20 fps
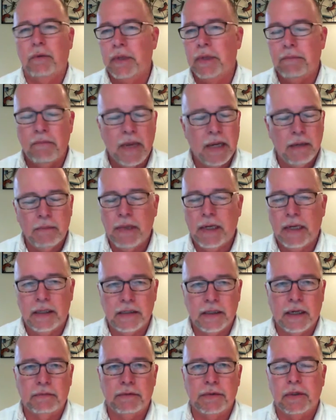probably many,
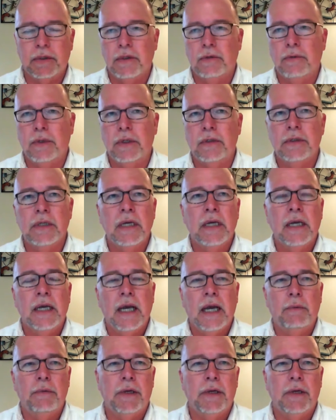many times in our careers,